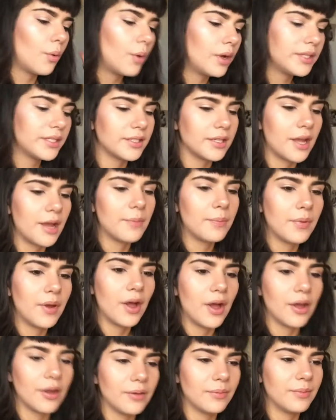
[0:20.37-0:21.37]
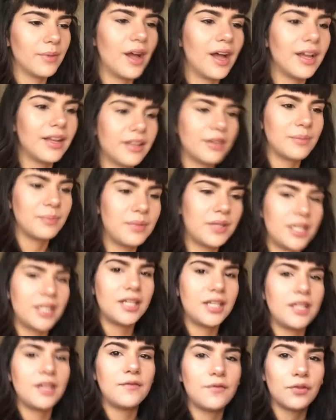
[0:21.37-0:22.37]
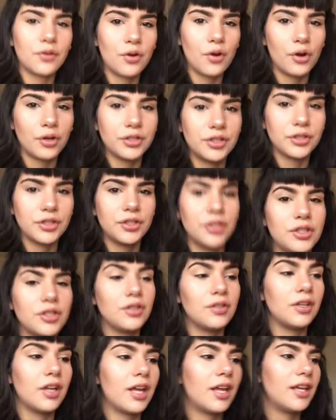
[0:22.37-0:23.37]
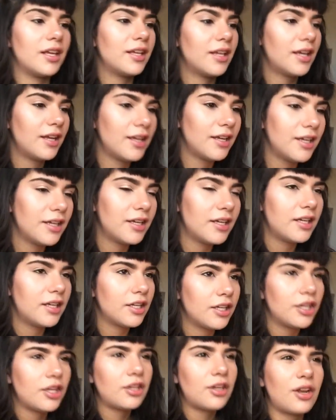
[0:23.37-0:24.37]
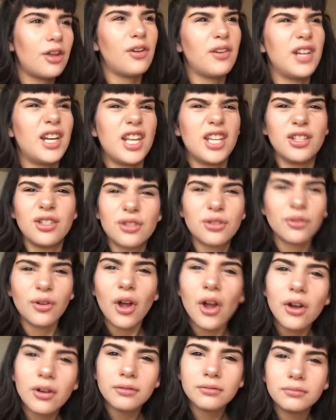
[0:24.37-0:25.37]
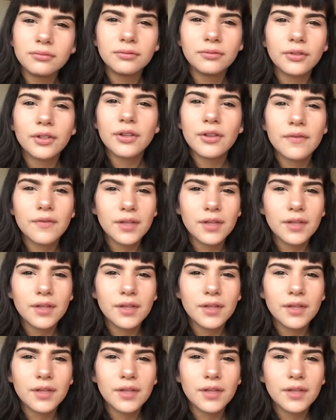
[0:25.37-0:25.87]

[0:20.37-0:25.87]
What's up? I completely forgot to do, like, you know, an intro for the